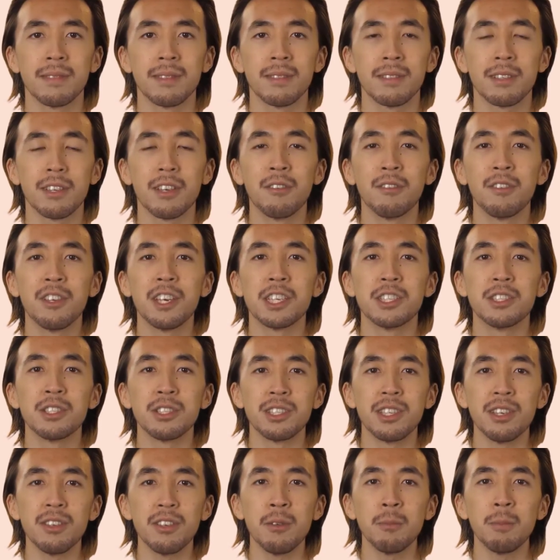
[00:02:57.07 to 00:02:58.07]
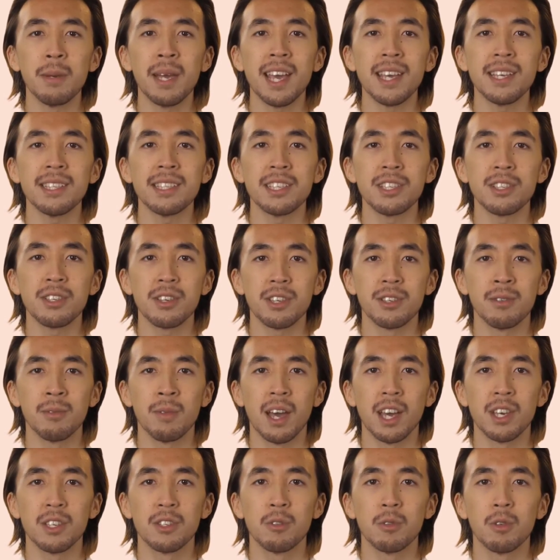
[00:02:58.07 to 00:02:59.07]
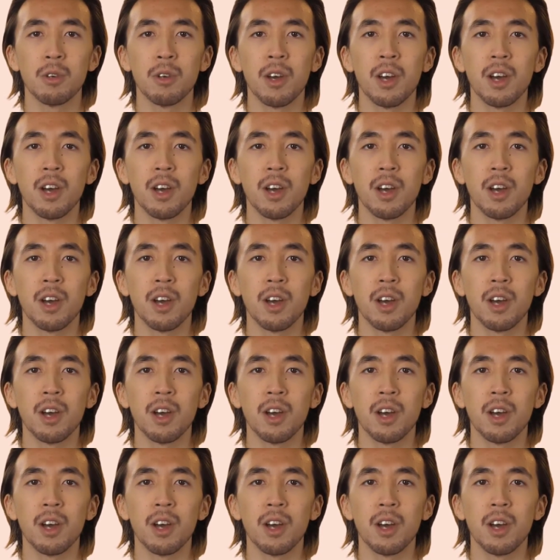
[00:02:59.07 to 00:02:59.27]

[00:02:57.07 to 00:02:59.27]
The features of the passengers module